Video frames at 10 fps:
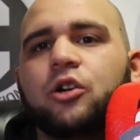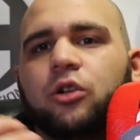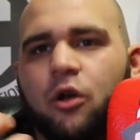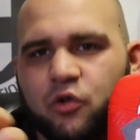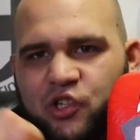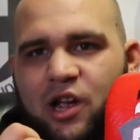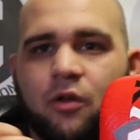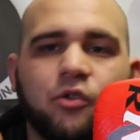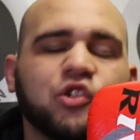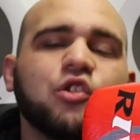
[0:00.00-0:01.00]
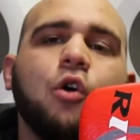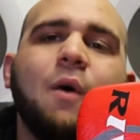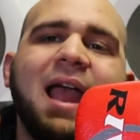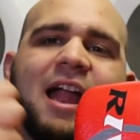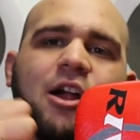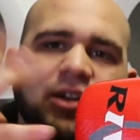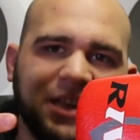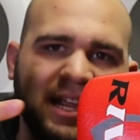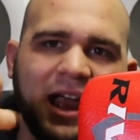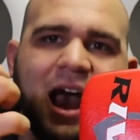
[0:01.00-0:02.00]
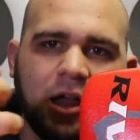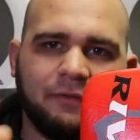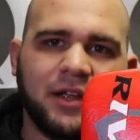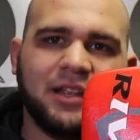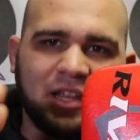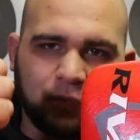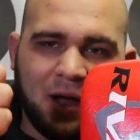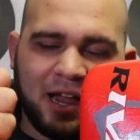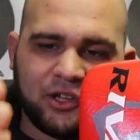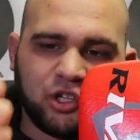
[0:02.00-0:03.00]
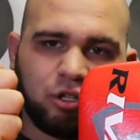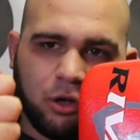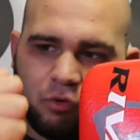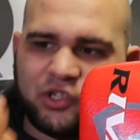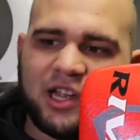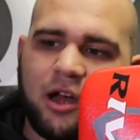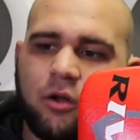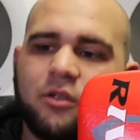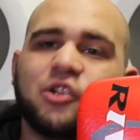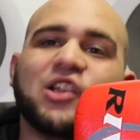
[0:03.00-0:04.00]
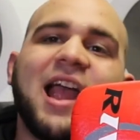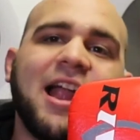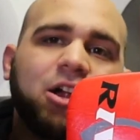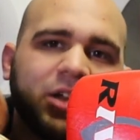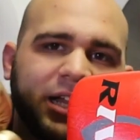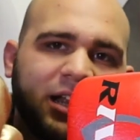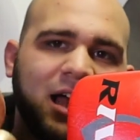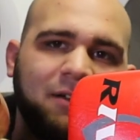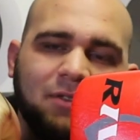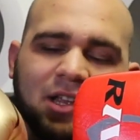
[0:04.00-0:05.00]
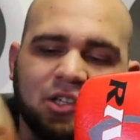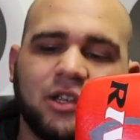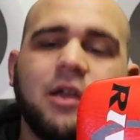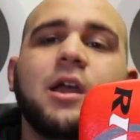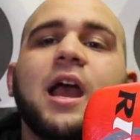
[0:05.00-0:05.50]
Closed cell. There's no air to get out of it. That's why it's a closed cell. There's air to get out of this.